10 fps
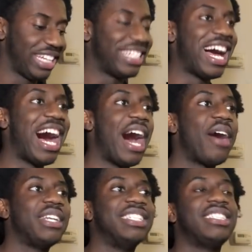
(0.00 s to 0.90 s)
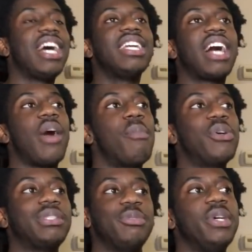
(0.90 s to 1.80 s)
Nah, Designer got
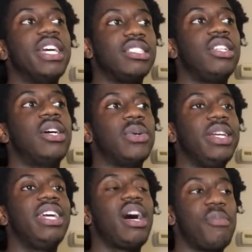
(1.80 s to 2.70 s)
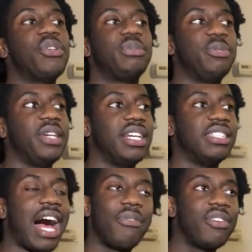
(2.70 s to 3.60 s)
multiple hits, though. He got multiple
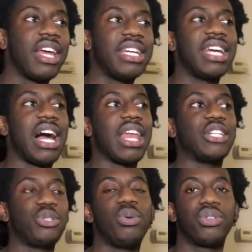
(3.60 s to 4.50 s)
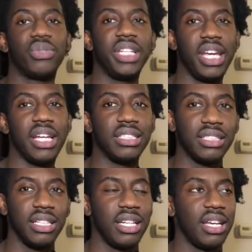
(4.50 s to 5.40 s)
hits. I feel like he got like 2 or 3
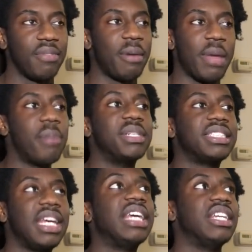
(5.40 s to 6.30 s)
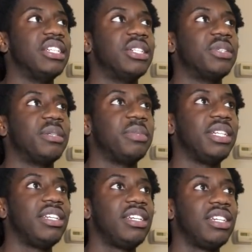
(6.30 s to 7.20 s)
hits, if I'm not mistaken. You know what I
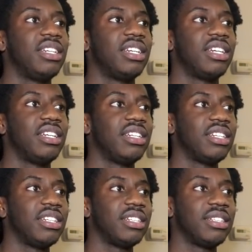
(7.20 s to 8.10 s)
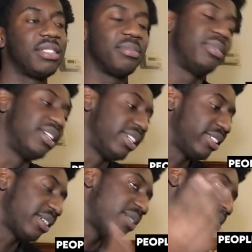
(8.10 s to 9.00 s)
mean? But,
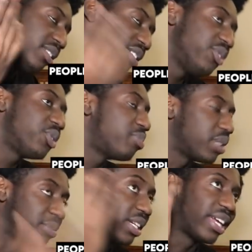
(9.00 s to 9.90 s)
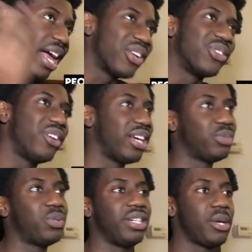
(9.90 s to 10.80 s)
I mean, you could put him in the category
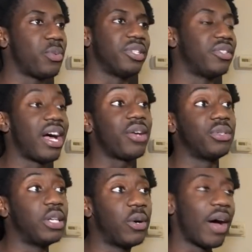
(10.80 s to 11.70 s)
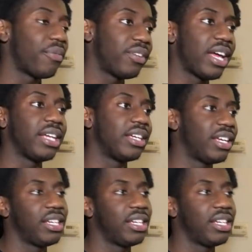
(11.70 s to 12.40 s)
as one-hit wonder. I don't know. I feel like